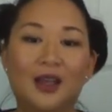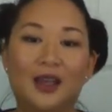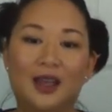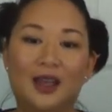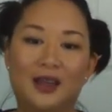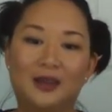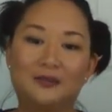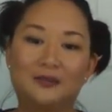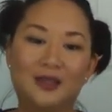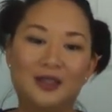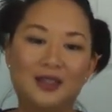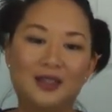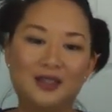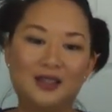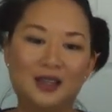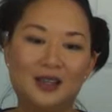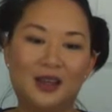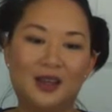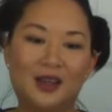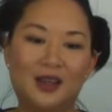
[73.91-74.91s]
And because
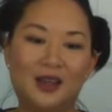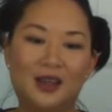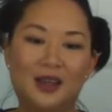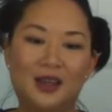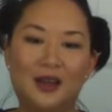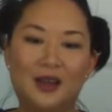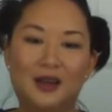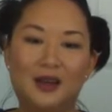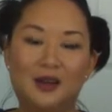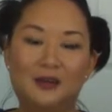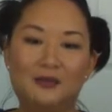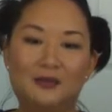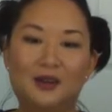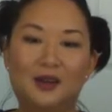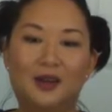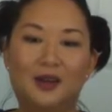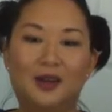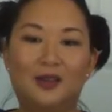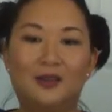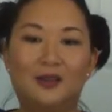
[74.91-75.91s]
I am
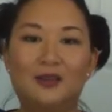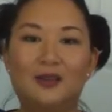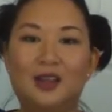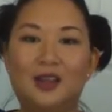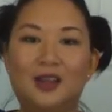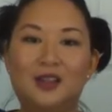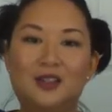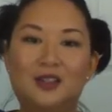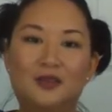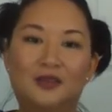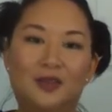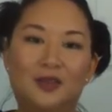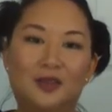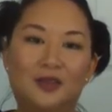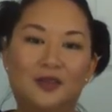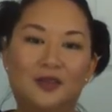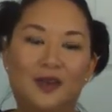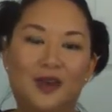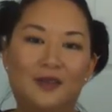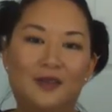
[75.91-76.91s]
over the age of
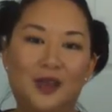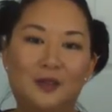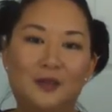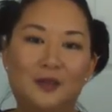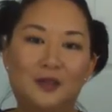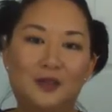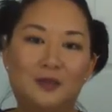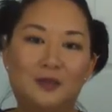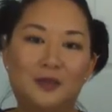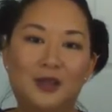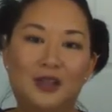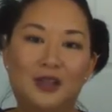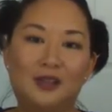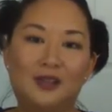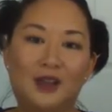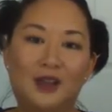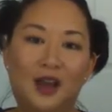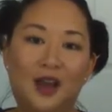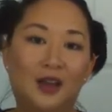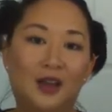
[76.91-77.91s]
35, that puts me in
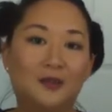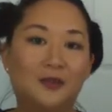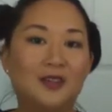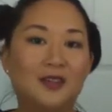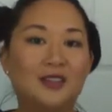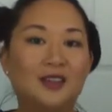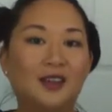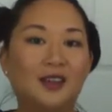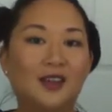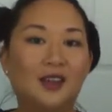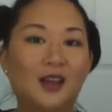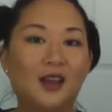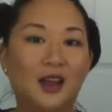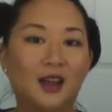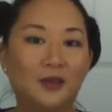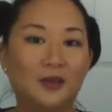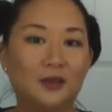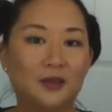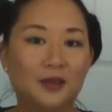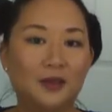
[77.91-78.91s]
the high risk
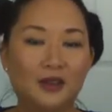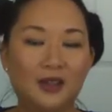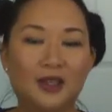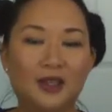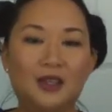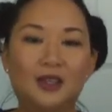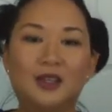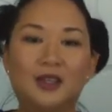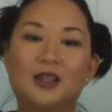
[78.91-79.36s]
category.